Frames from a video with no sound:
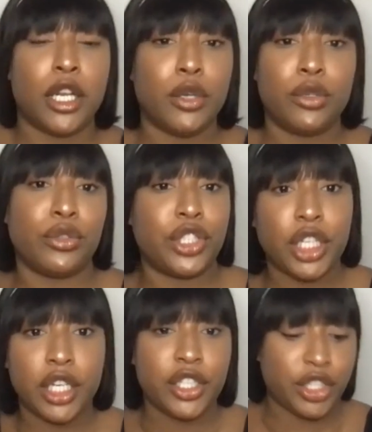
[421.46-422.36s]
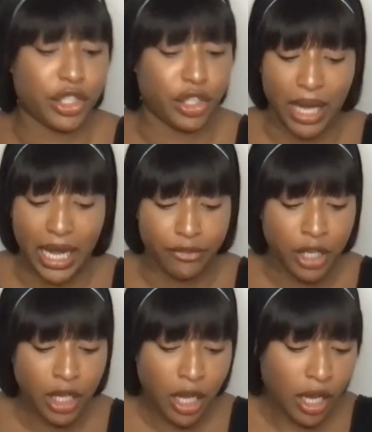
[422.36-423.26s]
a local church and you have
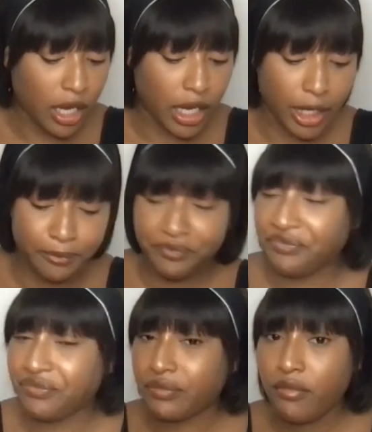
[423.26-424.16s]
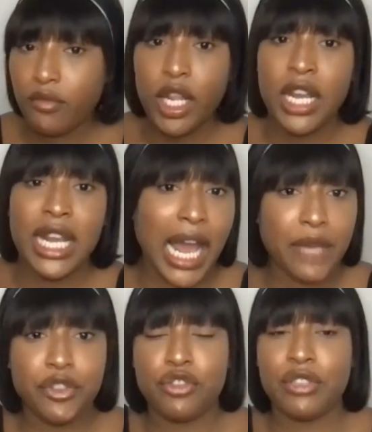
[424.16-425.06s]

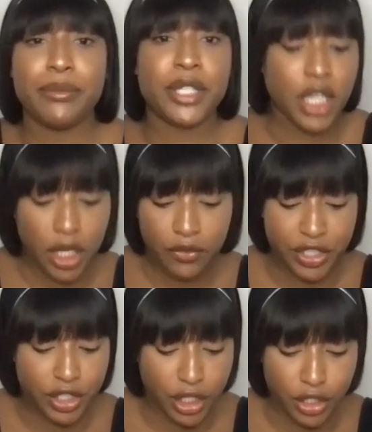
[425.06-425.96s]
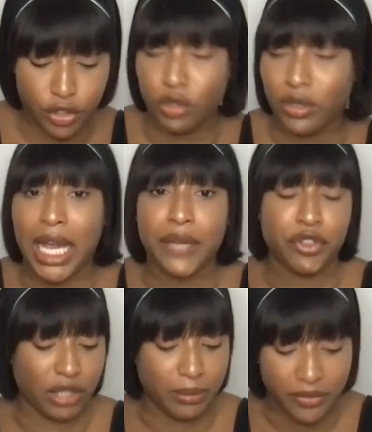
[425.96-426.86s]
live stream services or live
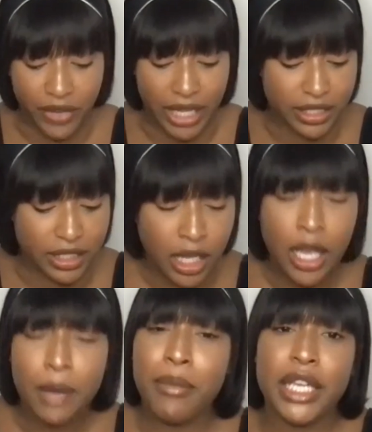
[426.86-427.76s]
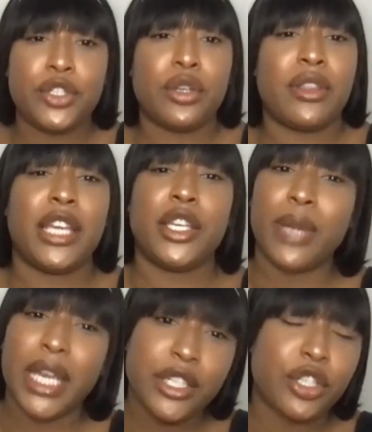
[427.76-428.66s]
stream events, make sure that you
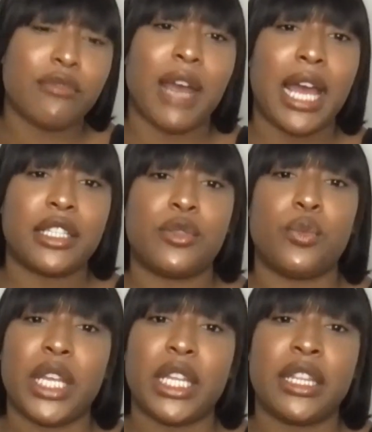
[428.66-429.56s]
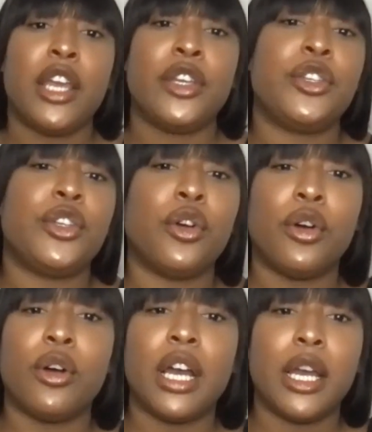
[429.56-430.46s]
interact with
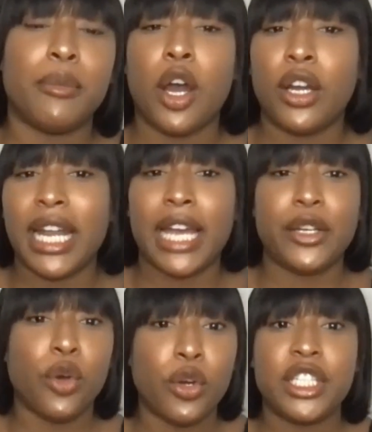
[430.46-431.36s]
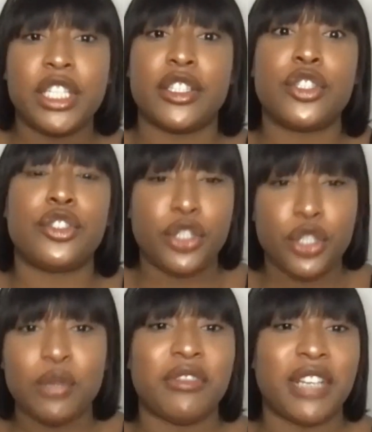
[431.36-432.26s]
your online audience
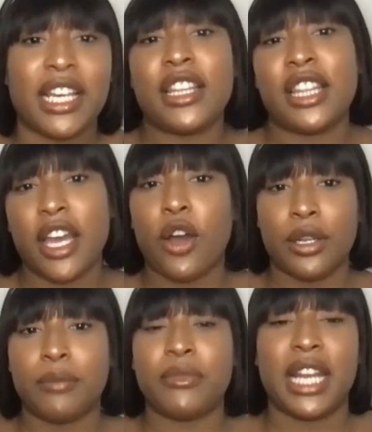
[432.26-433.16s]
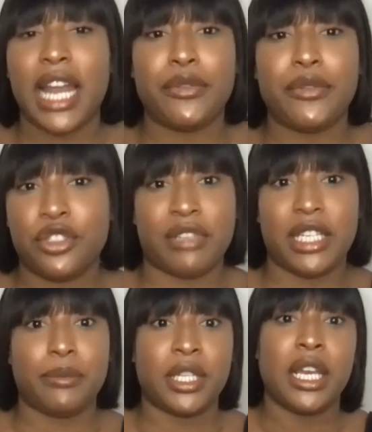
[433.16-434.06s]
during the live
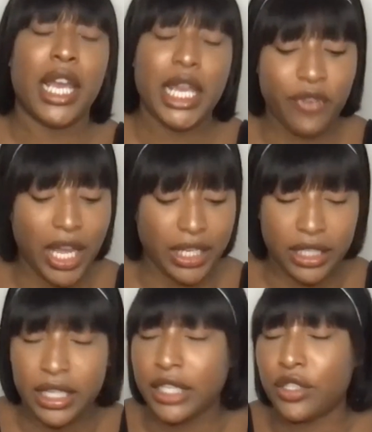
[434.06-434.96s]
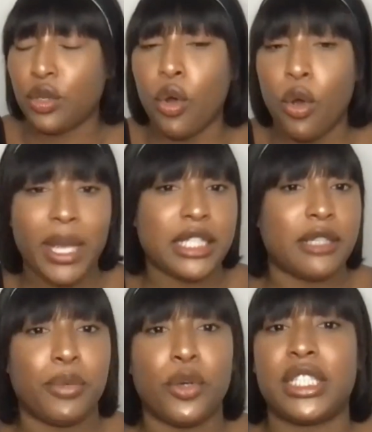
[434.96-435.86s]
streamed event. It's always
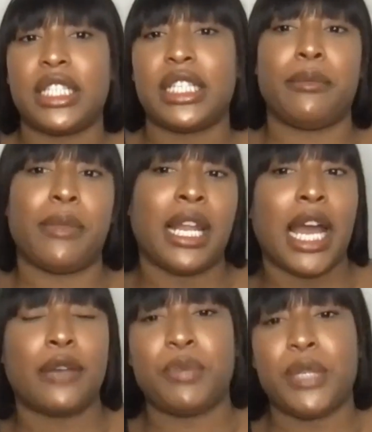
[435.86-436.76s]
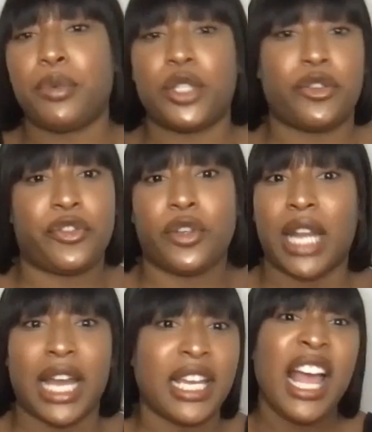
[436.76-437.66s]
important. It allows people to feel
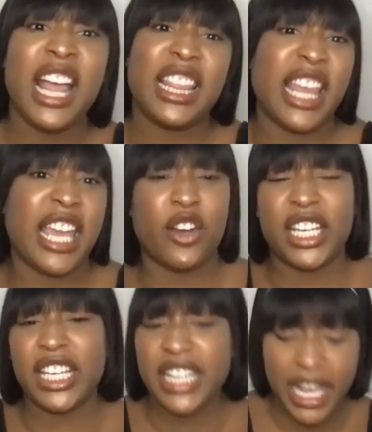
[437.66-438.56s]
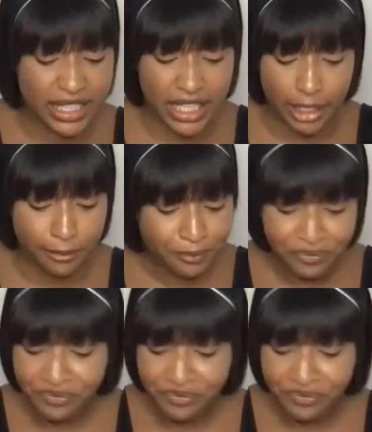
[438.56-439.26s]
like they are connecting.